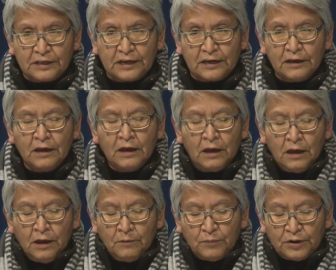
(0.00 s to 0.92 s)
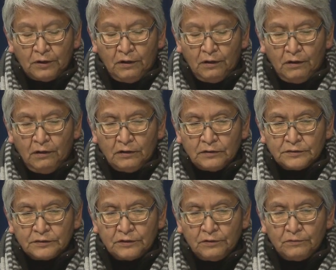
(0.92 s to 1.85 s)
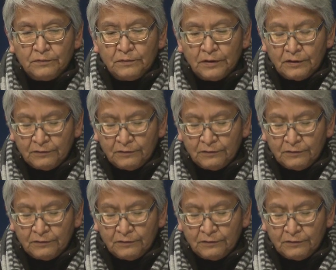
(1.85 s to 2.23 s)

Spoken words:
thing, but also